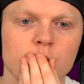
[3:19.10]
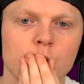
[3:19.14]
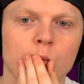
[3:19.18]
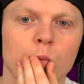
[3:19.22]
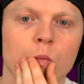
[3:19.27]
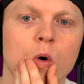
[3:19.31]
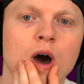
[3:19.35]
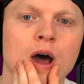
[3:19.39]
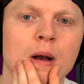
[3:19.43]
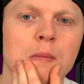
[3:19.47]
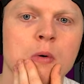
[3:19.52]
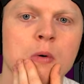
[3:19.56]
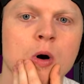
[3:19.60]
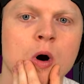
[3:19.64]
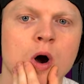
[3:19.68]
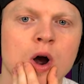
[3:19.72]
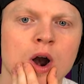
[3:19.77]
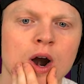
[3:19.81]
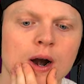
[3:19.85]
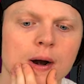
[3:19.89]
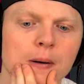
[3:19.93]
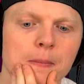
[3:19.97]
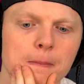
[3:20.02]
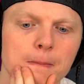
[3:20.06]
One
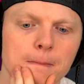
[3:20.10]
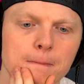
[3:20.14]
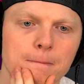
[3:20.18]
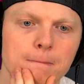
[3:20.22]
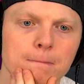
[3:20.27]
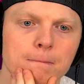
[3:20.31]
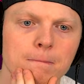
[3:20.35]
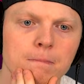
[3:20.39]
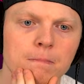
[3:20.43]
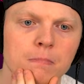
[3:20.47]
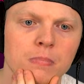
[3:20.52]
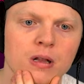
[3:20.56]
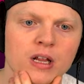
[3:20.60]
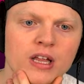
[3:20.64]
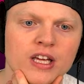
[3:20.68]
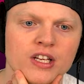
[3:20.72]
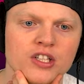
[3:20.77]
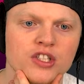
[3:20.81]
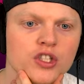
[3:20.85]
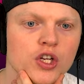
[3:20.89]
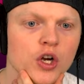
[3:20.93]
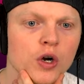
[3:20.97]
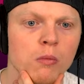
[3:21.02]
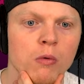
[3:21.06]
more. Please,
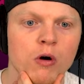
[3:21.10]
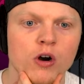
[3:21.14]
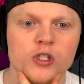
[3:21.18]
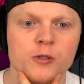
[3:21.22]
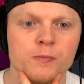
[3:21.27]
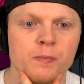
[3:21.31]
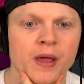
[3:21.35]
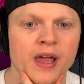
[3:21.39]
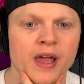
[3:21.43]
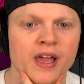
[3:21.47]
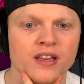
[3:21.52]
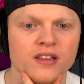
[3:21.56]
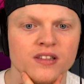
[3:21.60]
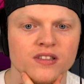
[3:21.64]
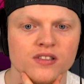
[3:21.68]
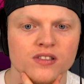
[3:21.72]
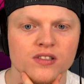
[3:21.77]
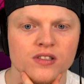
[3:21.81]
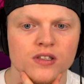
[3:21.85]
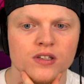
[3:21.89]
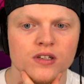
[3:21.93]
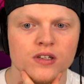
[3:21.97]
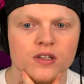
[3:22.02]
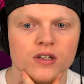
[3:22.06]
two more spins.
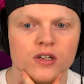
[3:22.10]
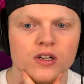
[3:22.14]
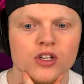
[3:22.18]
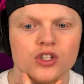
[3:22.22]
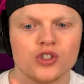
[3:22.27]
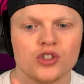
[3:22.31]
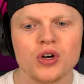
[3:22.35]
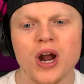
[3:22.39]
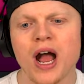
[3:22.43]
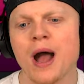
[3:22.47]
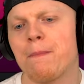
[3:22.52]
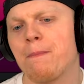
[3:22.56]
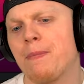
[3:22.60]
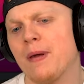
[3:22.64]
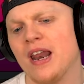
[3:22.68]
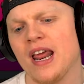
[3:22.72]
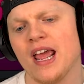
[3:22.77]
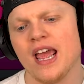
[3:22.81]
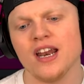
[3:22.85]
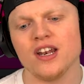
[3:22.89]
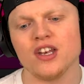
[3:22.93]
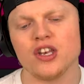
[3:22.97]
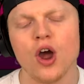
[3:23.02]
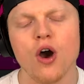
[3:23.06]
Drop it
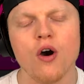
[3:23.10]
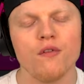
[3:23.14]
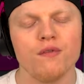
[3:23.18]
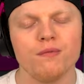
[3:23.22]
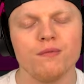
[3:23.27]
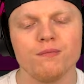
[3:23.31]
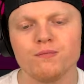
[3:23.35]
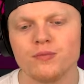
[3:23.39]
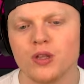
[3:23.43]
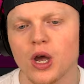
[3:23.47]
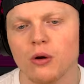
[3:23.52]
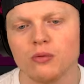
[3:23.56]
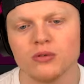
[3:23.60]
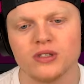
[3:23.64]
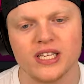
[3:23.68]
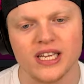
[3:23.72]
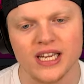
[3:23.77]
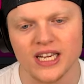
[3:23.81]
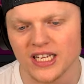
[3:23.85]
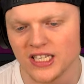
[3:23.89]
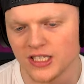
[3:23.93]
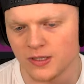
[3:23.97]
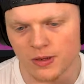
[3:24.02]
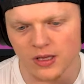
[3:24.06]
in. Don't
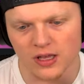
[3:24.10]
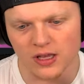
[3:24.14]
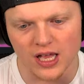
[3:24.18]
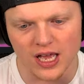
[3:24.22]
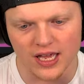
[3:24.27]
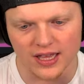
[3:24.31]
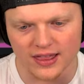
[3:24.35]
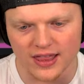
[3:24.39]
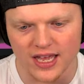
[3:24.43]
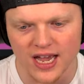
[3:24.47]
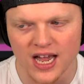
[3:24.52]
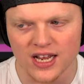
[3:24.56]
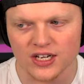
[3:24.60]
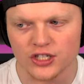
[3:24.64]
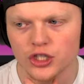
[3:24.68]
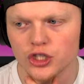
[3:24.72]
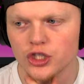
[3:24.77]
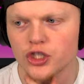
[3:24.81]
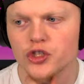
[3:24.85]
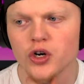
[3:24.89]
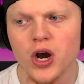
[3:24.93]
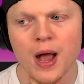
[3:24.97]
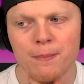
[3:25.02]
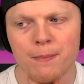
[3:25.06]
tease me like that.
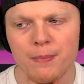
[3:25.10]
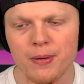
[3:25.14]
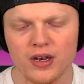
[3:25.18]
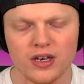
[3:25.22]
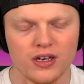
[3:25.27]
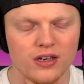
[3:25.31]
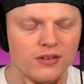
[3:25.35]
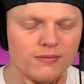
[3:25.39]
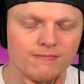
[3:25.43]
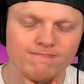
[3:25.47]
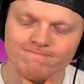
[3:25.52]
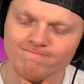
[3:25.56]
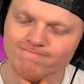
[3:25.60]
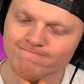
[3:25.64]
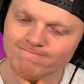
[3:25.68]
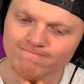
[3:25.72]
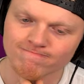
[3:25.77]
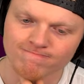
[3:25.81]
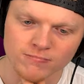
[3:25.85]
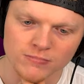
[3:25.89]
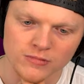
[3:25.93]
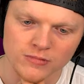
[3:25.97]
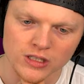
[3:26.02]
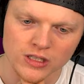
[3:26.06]
Just drop it.
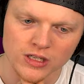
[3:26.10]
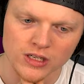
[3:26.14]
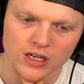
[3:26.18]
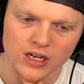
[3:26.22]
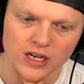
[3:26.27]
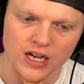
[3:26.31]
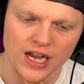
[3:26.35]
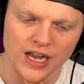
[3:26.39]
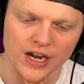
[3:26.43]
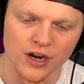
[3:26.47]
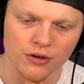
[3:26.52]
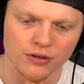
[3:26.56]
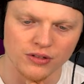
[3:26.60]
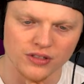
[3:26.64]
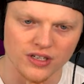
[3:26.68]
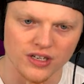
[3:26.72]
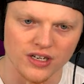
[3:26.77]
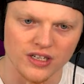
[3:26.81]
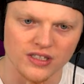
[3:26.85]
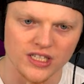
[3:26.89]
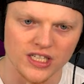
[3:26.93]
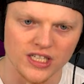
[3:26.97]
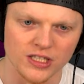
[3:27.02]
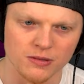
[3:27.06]
I know it's going
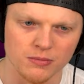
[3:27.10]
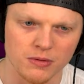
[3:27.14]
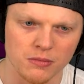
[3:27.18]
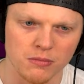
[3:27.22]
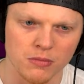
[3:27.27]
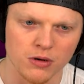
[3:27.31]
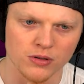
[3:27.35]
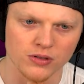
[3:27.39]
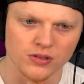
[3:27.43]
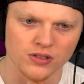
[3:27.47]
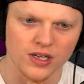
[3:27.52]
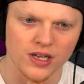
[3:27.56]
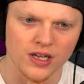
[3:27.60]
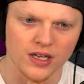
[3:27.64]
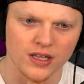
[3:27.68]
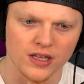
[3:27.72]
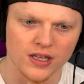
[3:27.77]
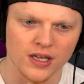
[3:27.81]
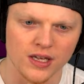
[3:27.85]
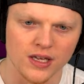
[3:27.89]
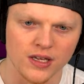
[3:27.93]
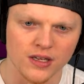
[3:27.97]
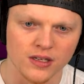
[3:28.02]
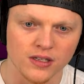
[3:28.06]
to tease me most
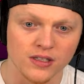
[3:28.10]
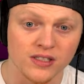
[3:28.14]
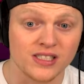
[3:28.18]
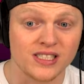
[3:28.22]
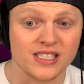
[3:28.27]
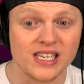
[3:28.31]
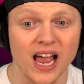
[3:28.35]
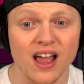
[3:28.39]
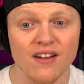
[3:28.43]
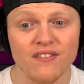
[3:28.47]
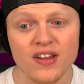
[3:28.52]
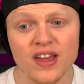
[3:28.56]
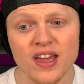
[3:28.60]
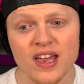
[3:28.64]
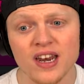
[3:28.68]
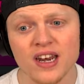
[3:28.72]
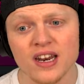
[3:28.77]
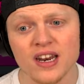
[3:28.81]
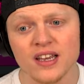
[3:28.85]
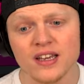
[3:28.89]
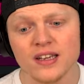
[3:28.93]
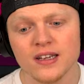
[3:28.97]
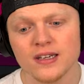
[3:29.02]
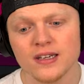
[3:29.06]
likely. Seven.